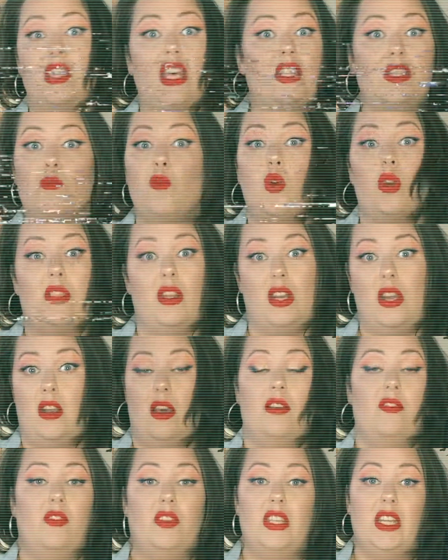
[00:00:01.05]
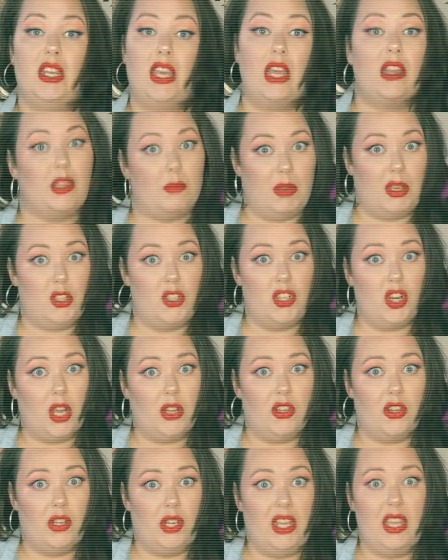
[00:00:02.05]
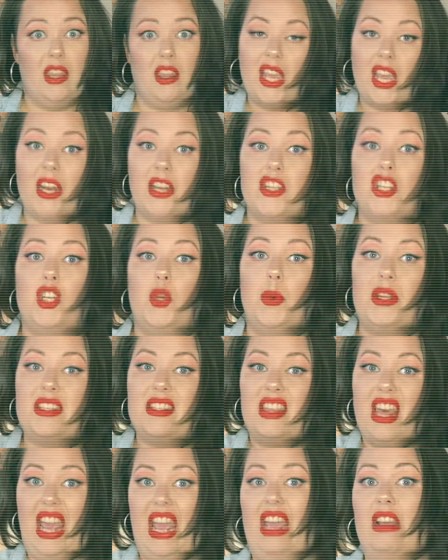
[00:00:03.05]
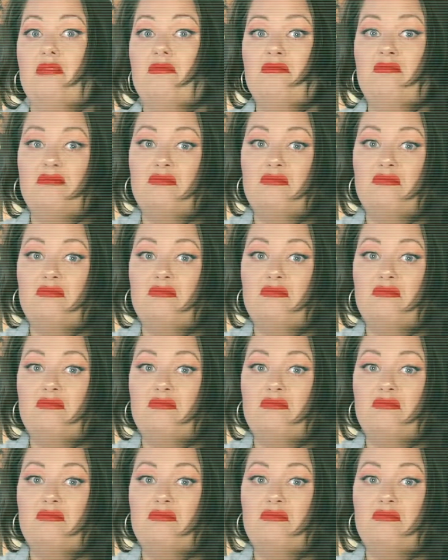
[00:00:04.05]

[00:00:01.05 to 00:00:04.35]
That's more than enough to get the mixture underneath, get it to do its thing,